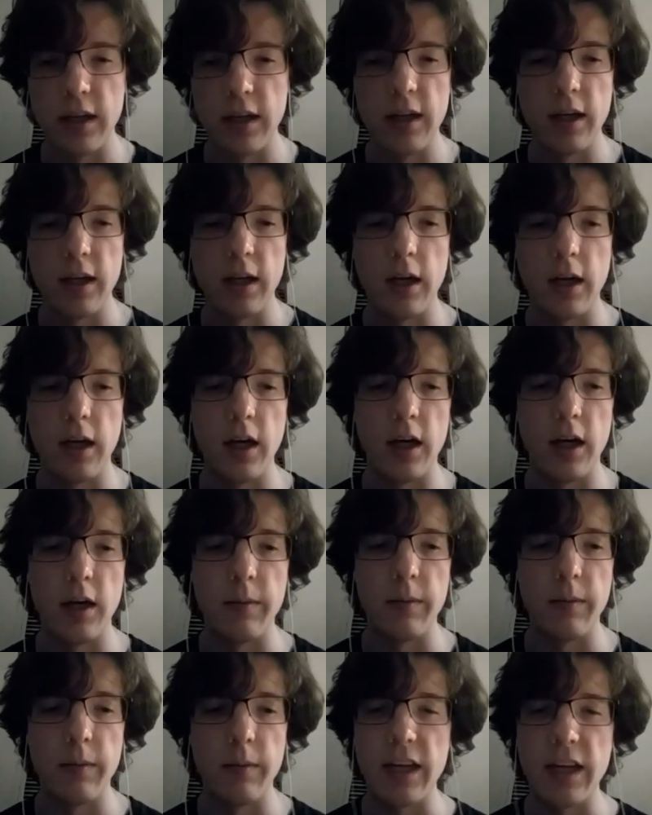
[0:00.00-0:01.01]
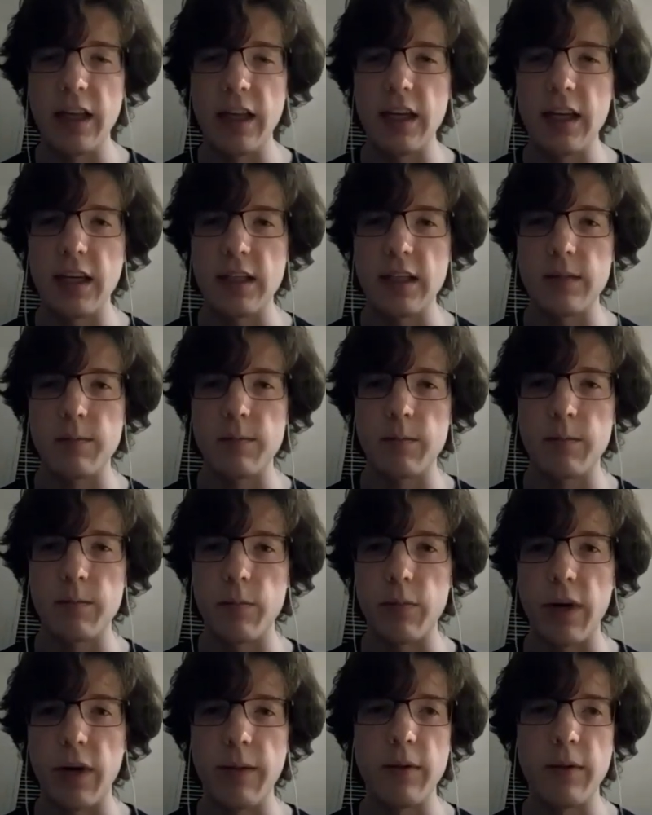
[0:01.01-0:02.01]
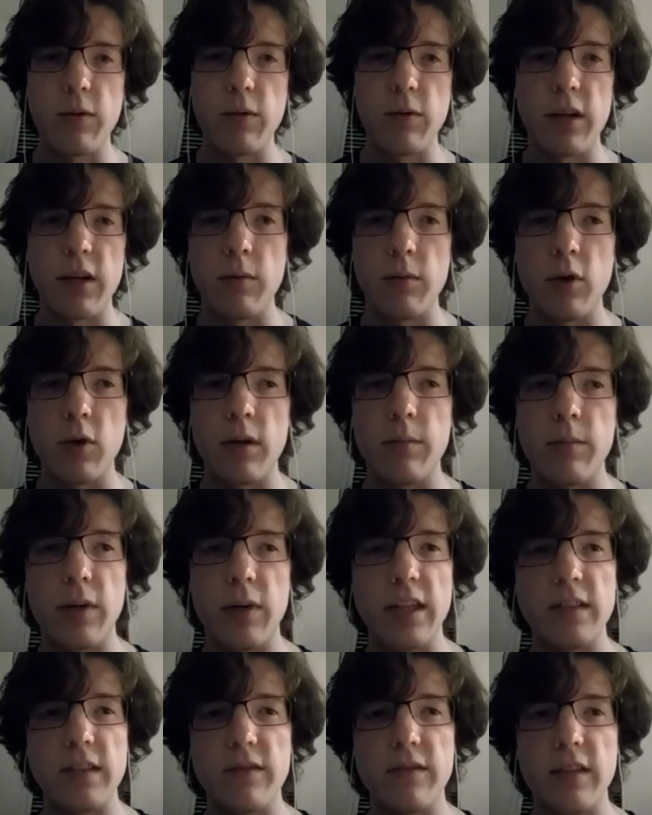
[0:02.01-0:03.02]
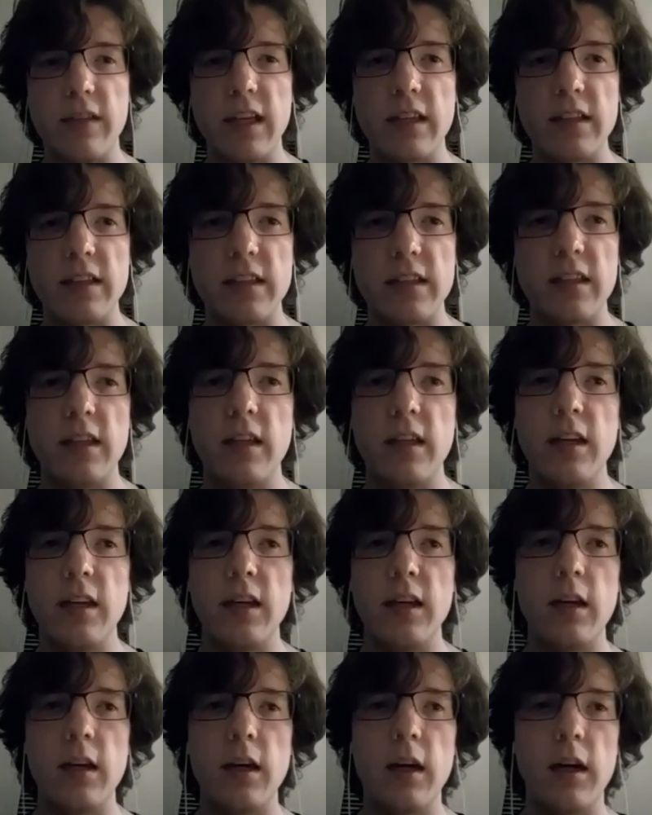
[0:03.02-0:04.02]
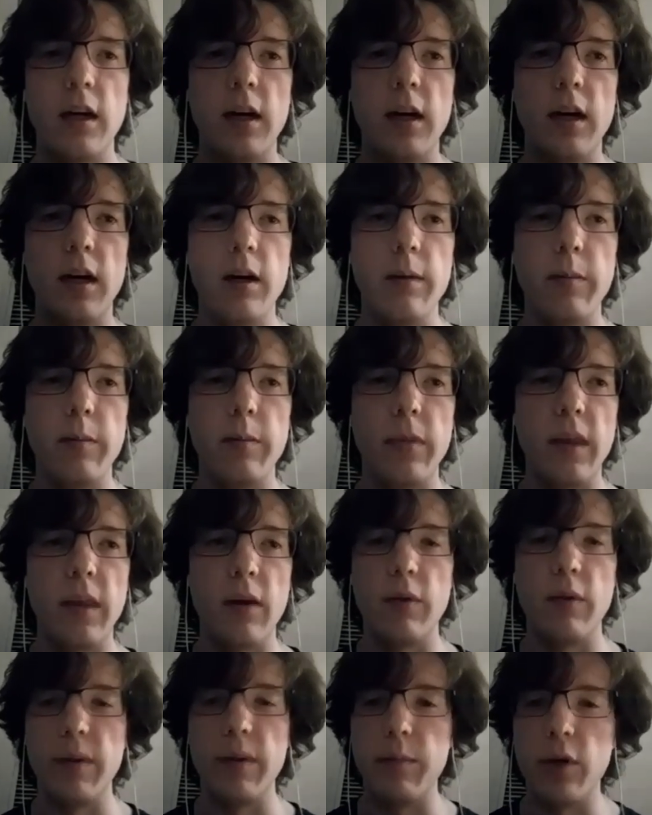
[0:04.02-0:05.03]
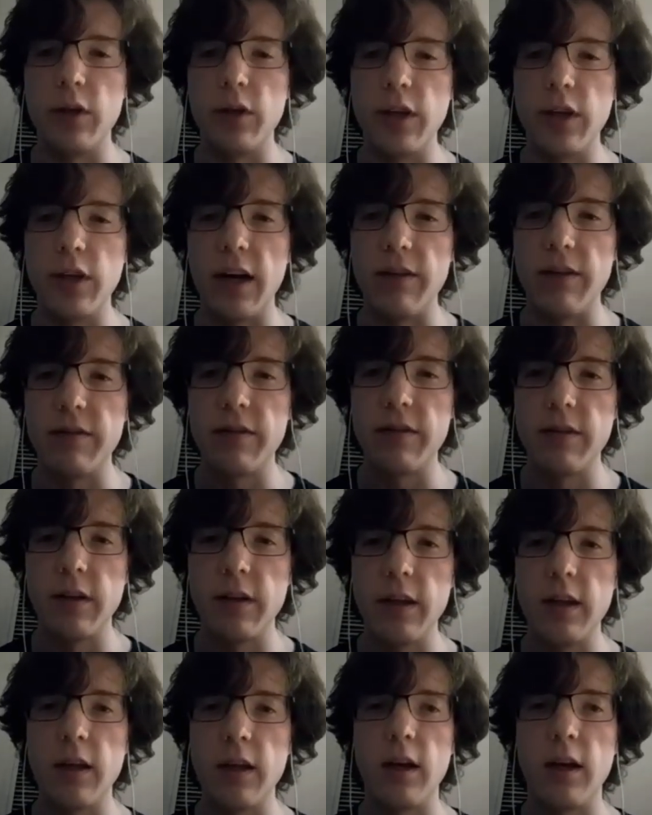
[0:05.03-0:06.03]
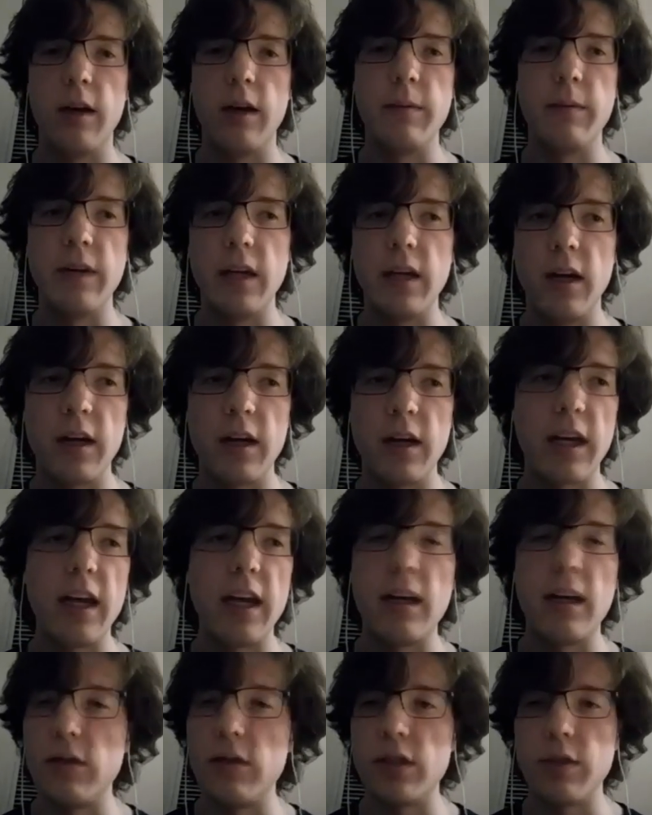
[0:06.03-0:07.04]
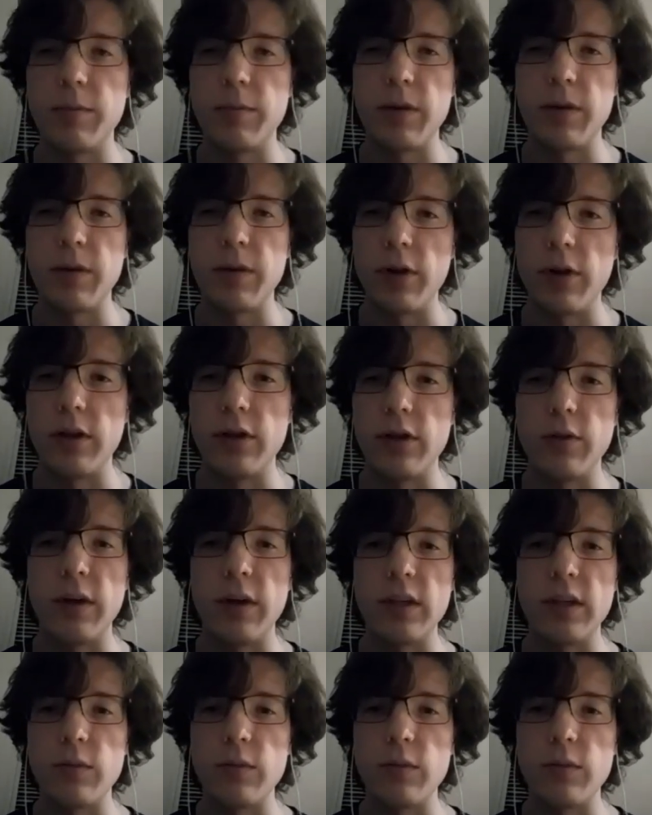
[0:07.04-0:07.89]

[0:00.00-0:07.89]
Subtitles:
And I think that's probably one of the more impressive things that we pulled off. And again, it was super important to us.